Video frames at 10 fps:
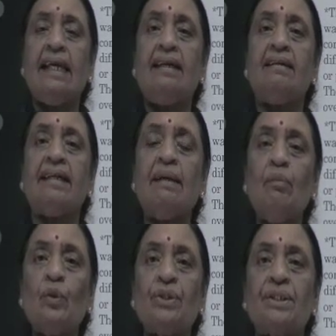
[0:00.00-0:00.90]
There are
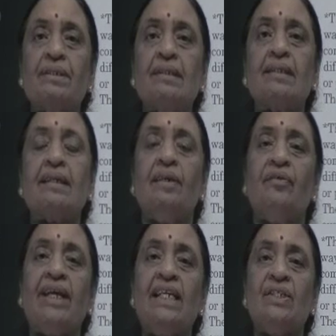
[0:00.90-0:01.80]
emotions
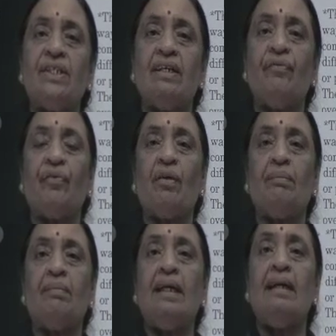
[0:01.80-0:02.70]
ranging
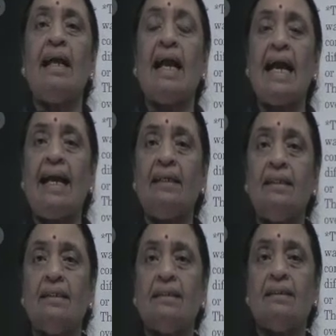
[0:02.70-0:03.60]
from
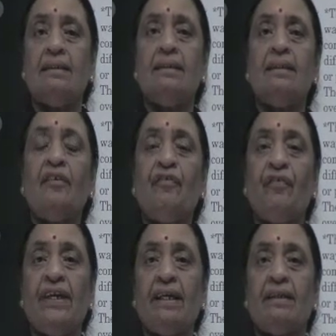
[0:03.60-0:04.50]
anger,
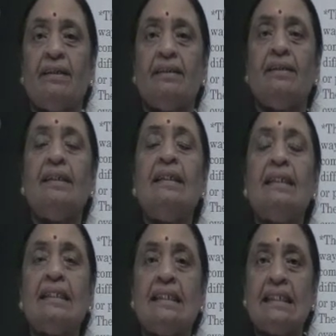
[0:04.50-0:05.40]
fear,
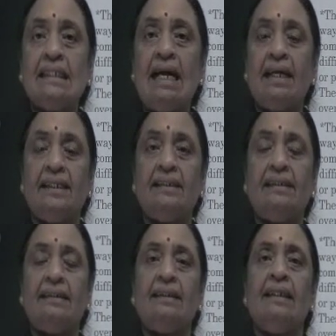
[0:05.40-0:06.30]

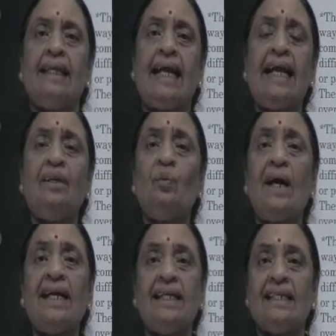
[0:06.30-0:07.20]
denial, and
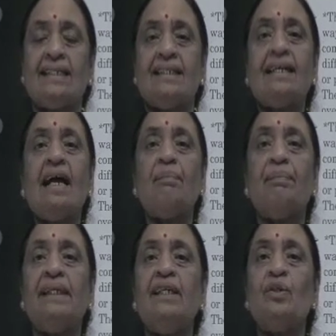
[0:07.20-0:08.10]
why is it
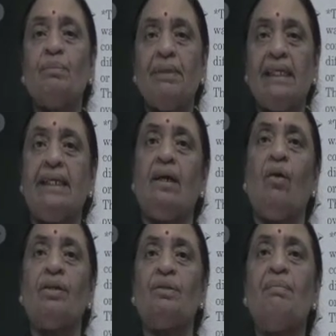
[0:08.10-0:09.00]
happening to me
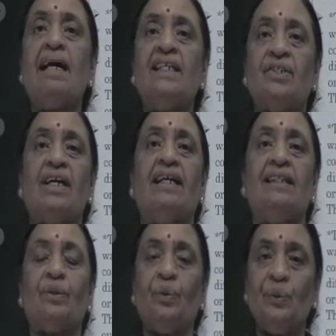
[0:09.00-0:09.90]
or to my
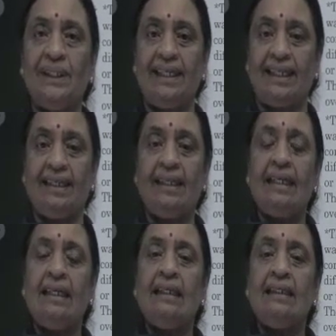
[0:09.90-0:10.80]
child only?
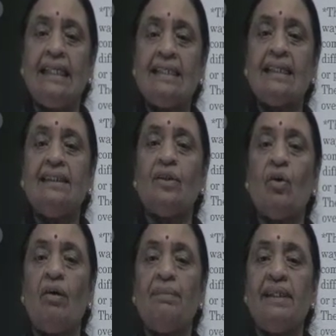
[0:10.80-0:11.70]
These are the
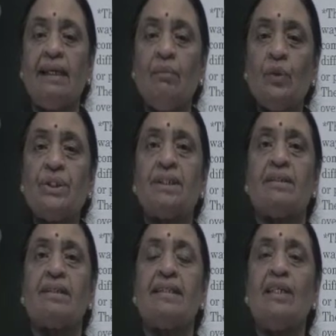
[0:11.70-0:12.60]
common
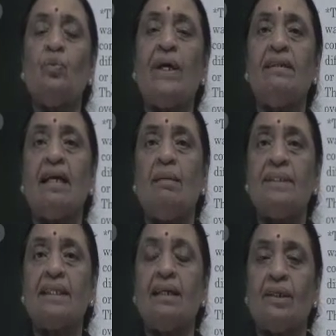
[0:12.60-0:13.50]
emotions that one
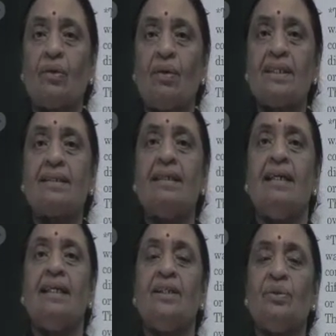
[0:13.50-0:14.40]
comes across
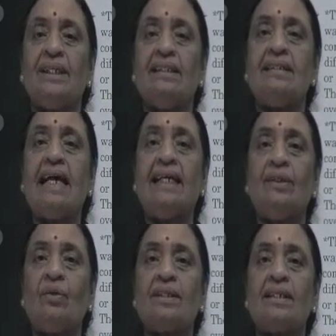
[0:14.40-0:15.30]
during the
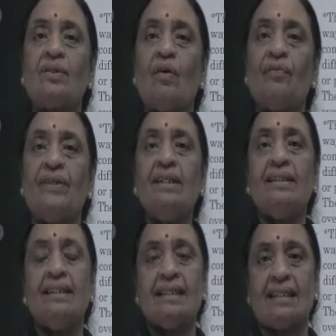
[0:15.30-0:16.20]
diagnosis of
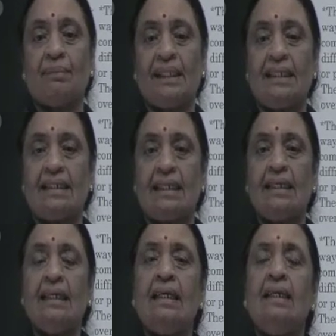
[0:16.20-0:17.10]
a
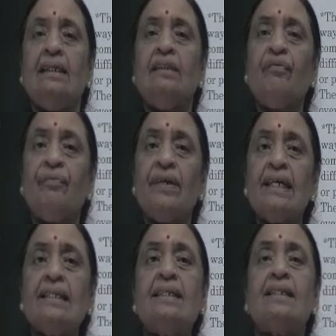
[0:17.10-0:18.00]
disability. The
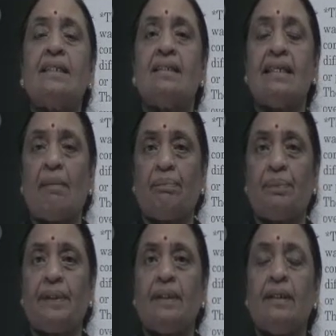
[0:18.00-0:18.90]
first step
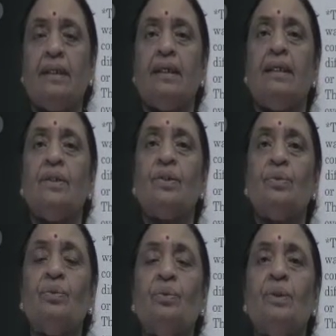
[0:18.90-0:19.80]

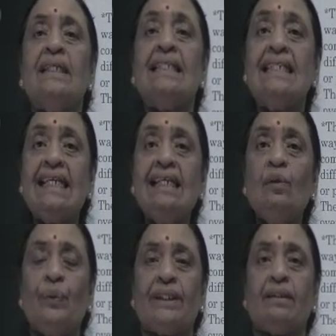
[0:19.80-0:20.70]
to
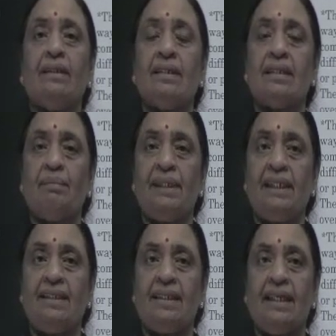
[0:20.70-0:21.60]
deal with
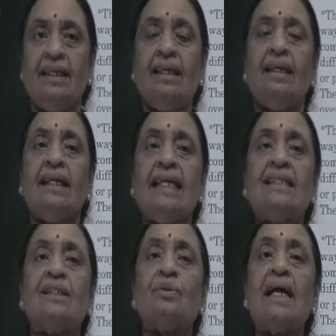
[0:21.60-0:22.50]
disability
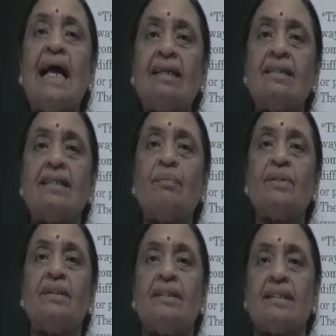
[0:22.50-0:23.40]
is to
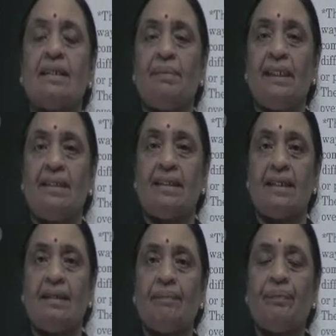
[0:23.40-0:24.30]
accept the
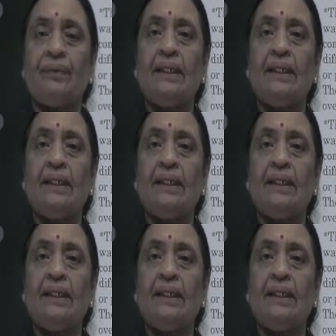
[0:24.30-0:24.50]
disability.